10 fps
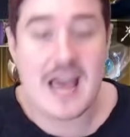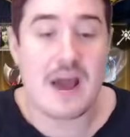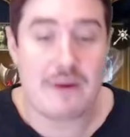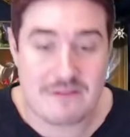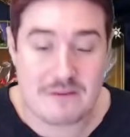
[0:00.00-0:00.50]

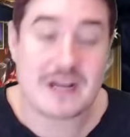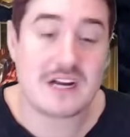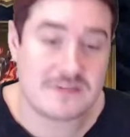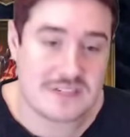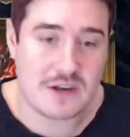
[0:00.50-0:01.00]
However,
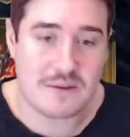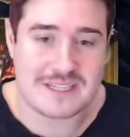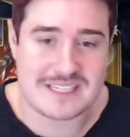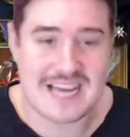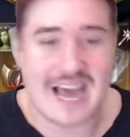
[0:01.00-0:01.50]
because of his low
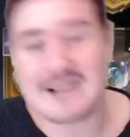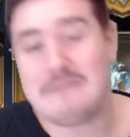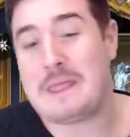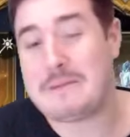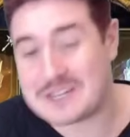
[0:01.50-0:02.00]
base attack,
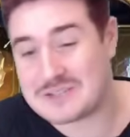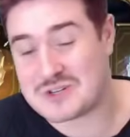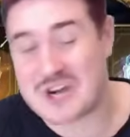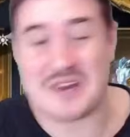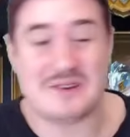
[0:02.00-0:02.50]
and because we're
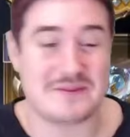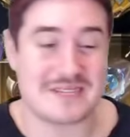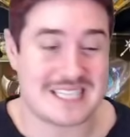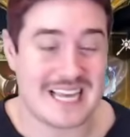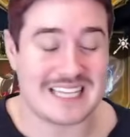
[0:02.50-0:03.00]
trying to do something
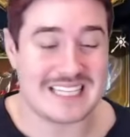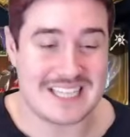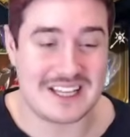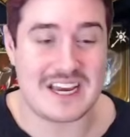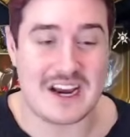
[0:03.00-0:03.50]
slightly
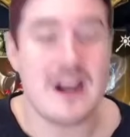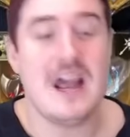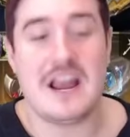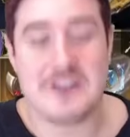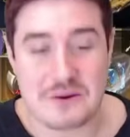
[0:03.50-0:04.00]
silly here
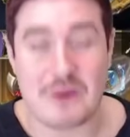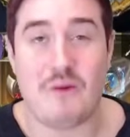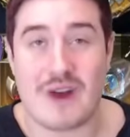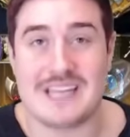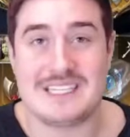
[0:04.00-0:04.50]
and do a
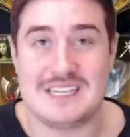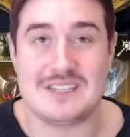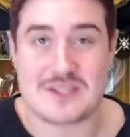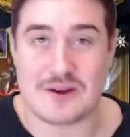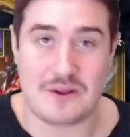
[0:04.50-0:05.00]
118
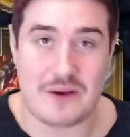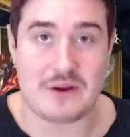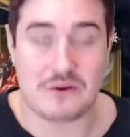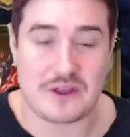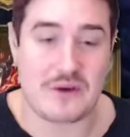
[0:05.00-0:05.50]
solo at
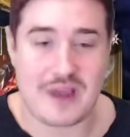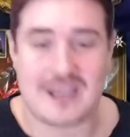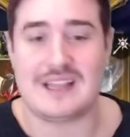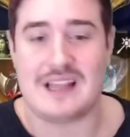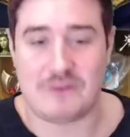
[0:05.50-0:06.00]
only
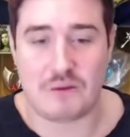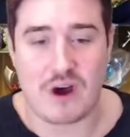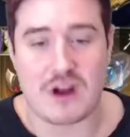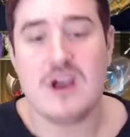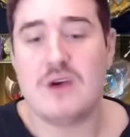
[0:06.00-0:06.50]
Awaken level
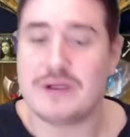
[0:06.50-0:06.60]
1,